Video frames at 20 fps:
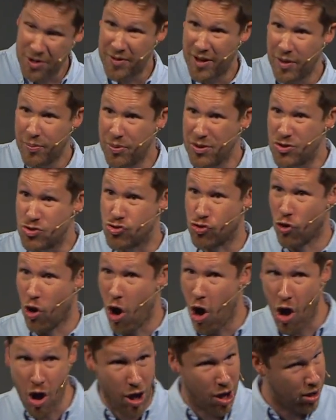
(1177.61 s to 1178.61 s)
develop
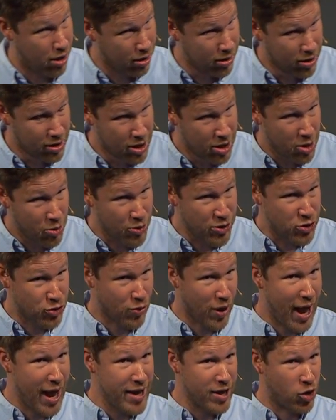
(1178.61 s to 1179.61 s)
withdrawal. We
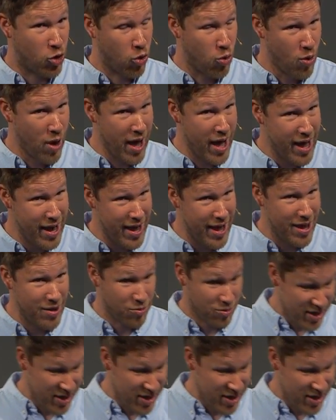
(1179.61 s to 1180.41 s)
try to quit and